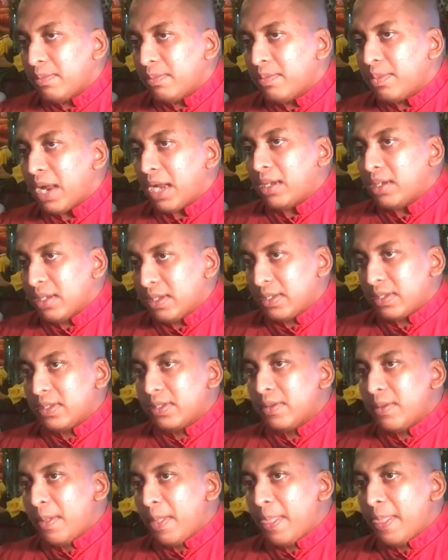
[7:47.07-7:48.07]

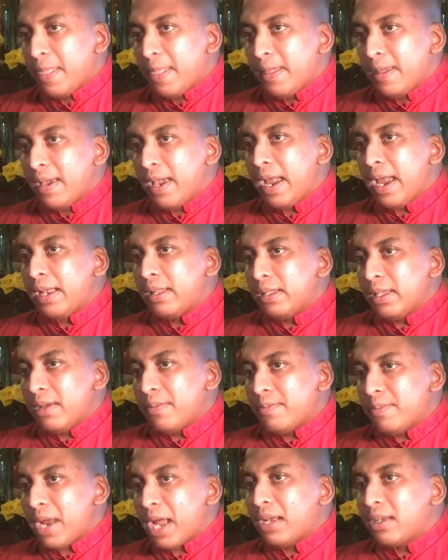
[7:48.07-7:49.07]
practice, and their
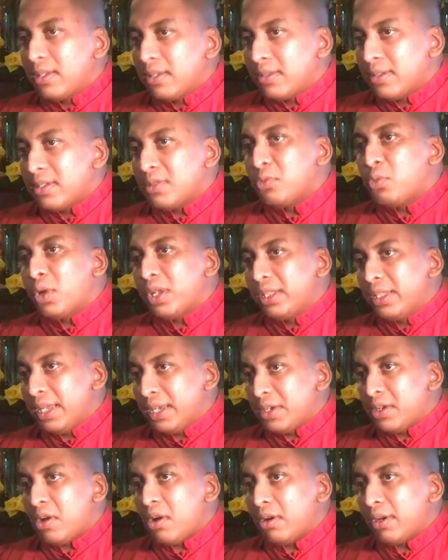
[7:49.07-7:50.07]
practice is what they
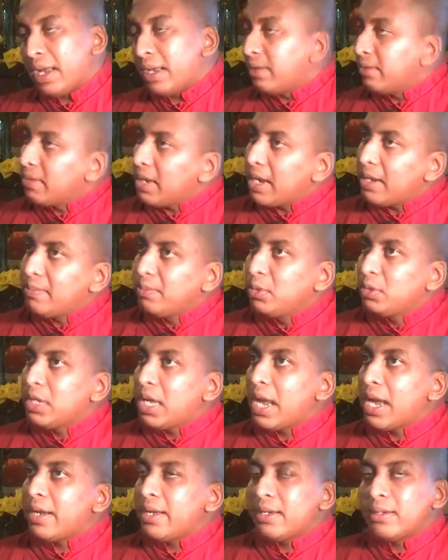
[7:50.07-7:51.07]
talk. And Buddha
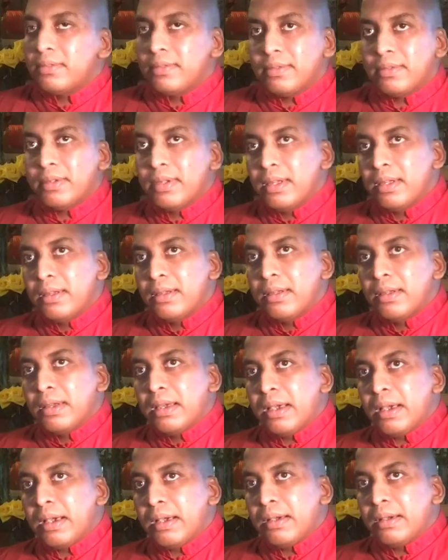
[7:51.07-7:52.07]
had a
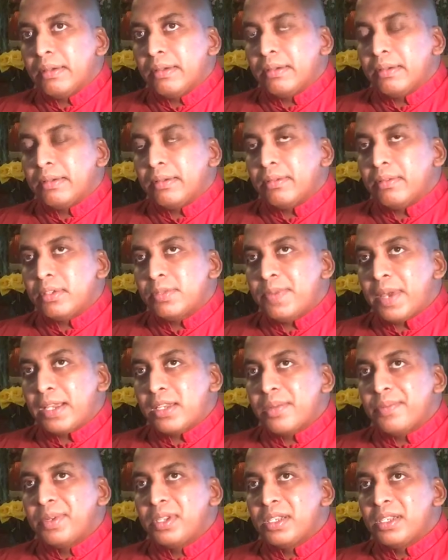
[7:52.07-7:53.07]

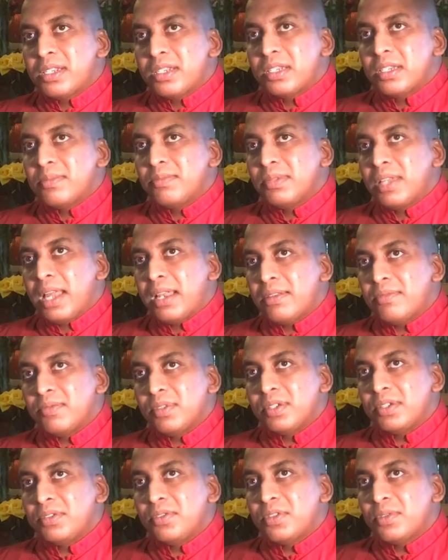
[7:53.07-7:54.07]
respectable term that
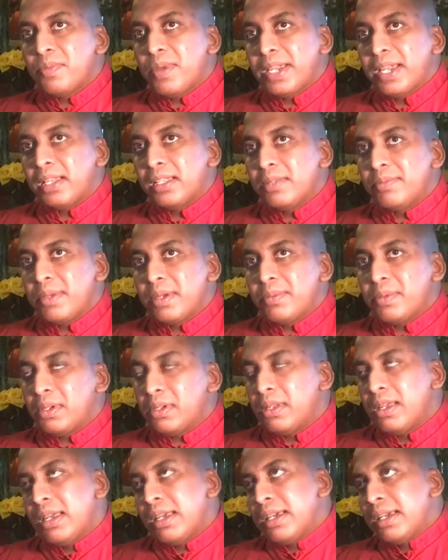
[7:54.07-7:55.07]
was used by other
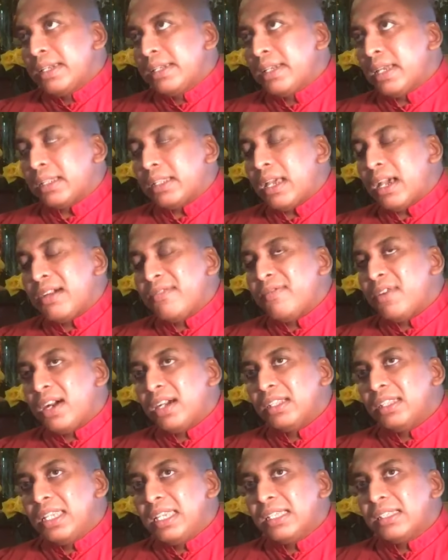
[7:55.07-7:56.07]
people,
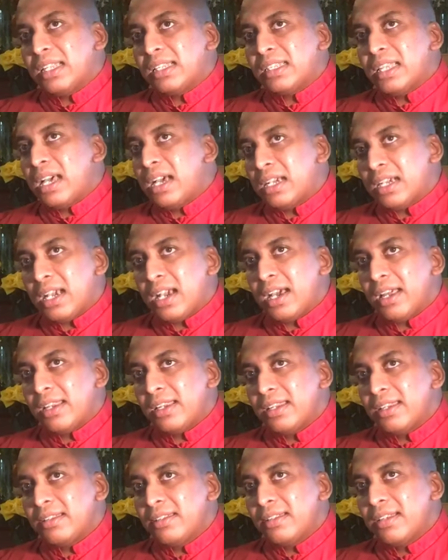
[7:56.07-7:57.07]
yathavadi
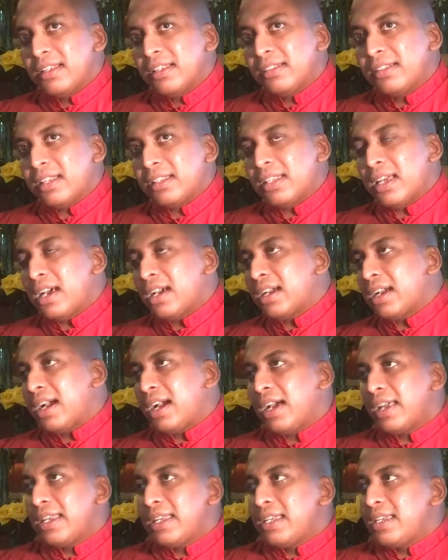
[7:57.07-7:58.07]
tathakari,
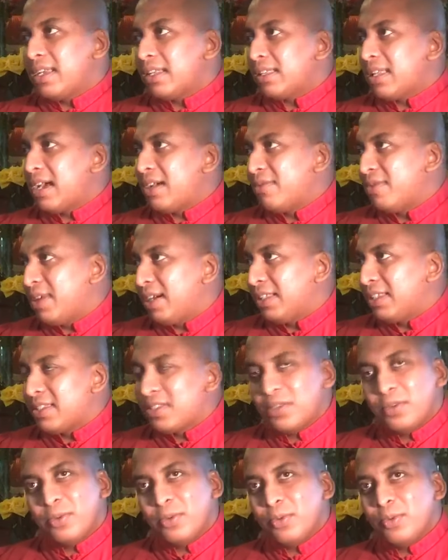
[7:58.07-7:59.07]
tathakari yathavadi.
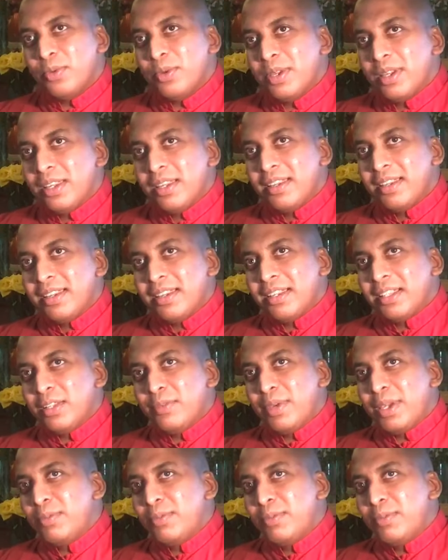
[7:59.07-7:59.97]
So the way